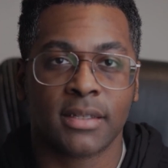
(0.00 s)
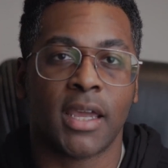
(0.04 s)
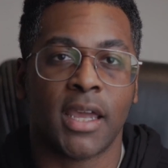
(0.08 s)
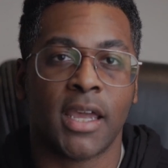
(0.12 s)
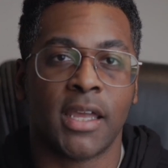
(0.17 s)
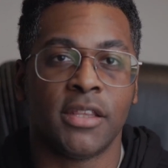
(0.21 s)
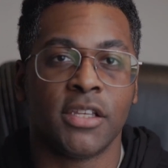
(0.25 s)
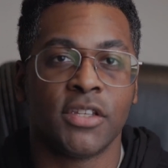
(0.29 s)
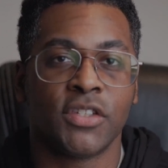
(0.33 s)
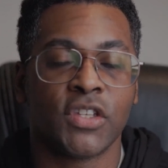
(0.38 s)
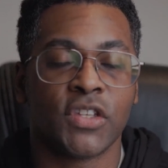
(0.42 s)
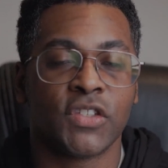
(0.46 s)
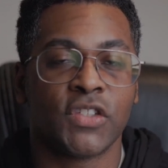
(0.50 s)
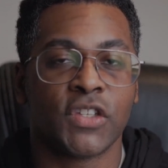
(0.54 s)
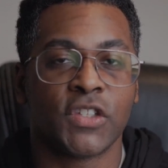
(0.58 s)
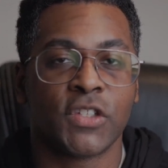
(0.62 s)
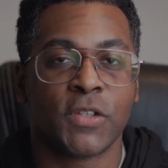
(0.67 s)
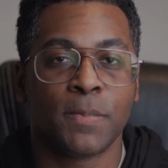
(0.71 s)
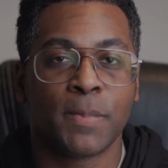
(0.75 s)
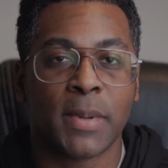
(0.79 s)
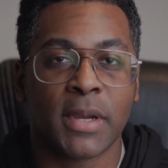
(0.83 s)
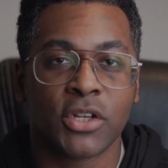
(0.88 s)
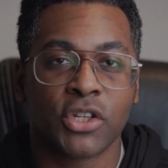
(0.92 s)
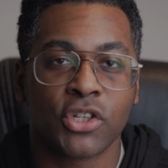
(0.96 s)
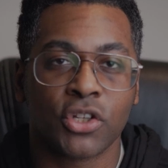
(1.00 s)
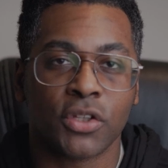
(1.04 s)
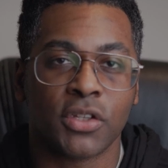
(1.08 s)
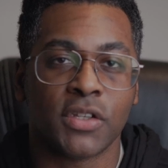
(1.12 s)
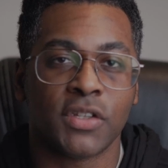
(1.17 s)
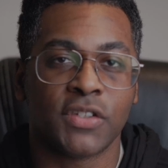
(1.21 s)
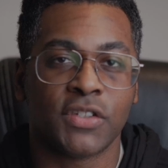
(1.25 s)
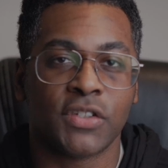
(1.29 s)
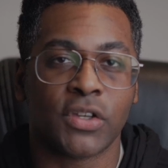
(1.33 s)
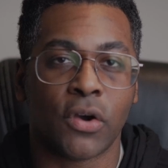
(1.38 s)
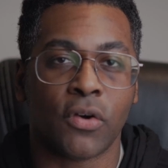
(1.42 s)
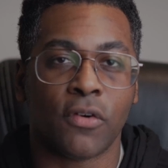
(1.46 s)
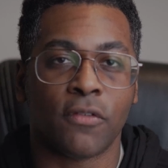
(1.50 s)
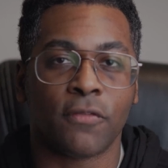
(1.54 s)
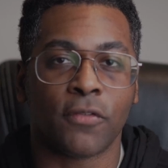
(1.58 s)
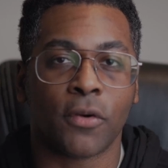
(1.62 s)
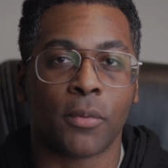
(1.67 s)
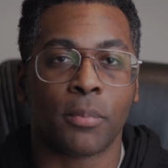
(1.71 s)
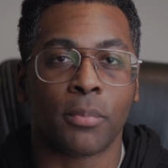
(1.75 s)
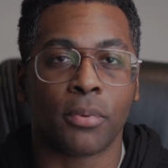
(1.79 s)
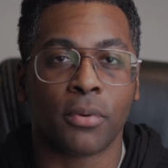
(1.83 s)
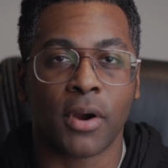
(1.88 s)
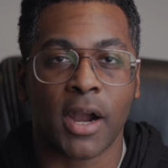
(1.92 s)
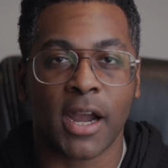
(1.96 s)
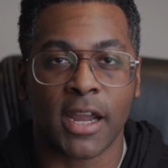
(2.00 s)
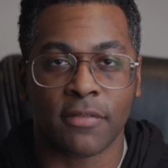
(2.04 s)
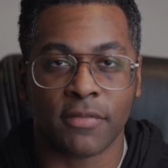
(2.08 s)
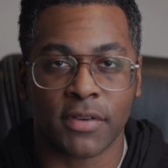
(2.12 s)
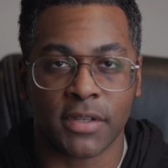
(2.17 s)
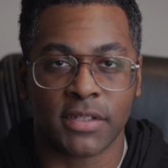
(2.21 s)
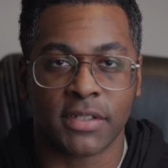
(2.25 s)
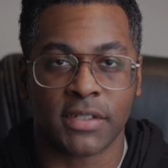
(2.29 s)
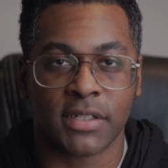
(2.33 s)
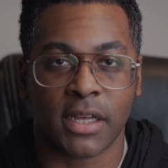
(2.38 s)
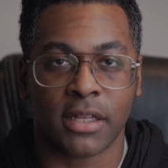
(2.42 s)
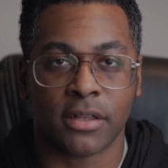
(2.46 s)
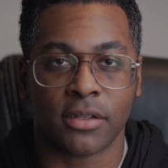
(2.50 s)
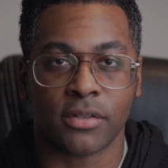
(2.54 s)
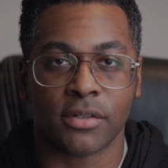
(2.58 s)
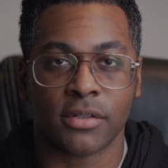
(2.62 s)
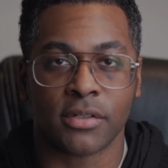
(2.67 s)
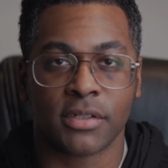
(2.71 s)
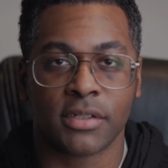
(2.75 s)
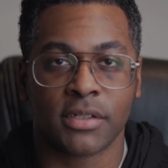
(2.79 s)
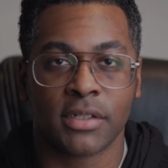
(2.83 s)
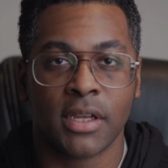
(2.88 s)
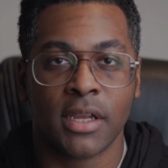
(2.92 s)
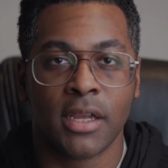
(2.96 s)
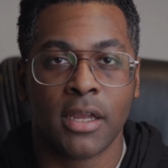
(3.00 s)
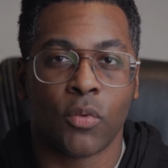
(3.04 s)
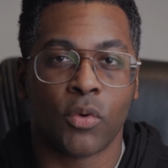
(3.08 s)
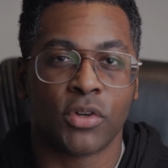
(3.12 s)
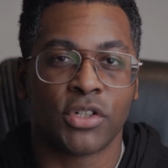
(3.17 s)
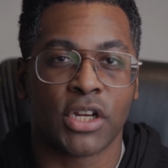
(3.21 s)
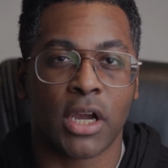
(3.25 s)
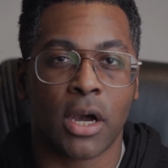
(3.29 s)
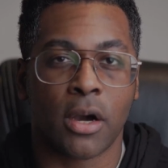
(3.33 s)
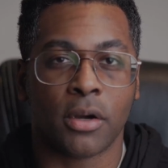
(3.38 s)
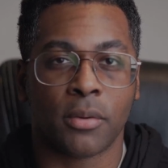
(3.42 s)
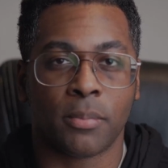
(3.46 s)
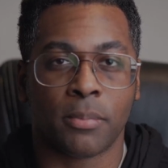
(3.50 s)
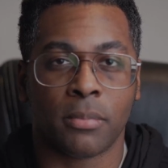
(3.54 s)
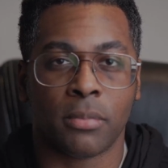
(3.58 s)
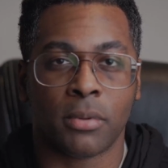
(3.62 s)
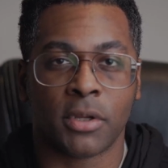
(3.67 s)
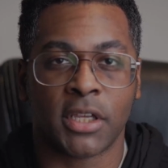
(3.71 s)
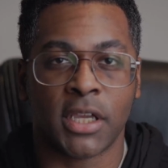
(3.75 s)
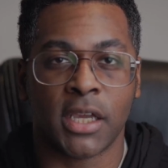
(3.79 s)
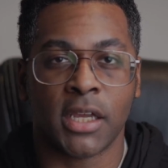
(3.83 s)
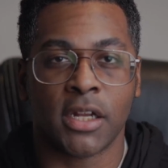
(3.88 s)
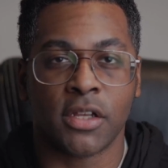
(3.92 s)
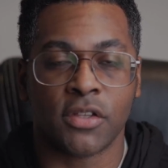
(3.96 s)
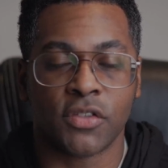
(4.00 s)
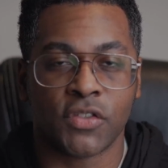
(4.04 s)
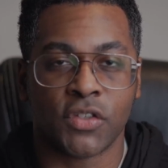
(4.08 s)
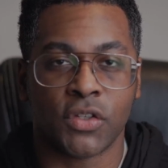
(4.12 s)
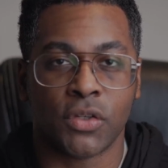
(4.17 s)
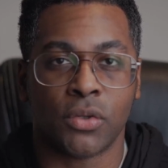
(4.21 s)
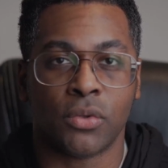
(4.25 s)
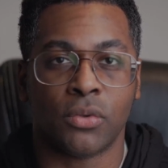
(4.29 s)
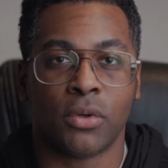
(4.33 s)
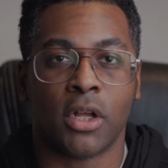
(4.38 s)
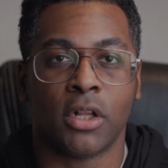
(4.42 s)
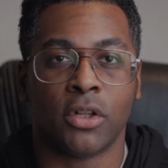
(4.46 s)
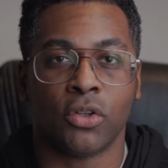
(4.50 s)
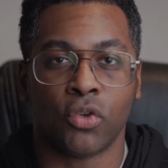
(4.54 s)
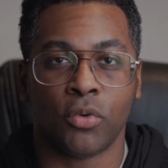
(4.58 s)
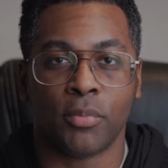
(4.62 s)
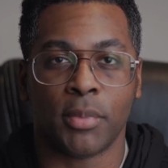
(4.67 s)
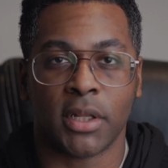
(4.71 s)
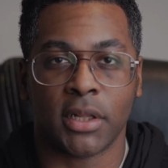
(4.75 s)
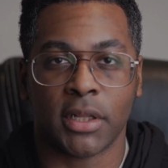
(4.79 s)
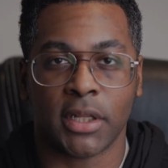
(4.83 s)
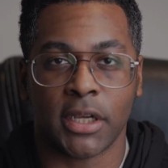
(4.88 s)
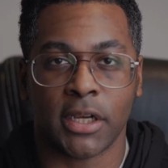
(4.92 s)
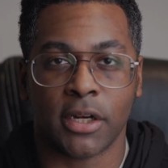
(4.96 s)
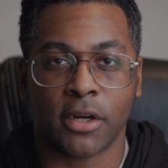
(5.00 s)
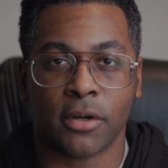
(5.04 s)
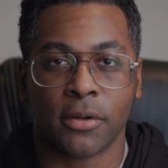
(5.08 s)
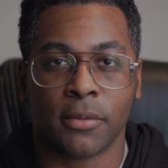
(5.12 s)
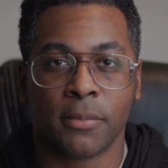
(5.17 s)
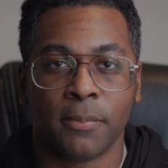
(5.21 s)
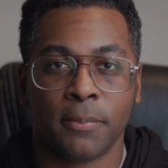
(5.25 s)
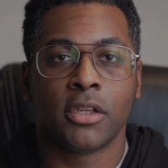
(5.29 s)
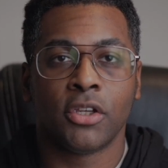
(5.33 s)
And this is especially so for private sellers, which I'll get into a little bit later.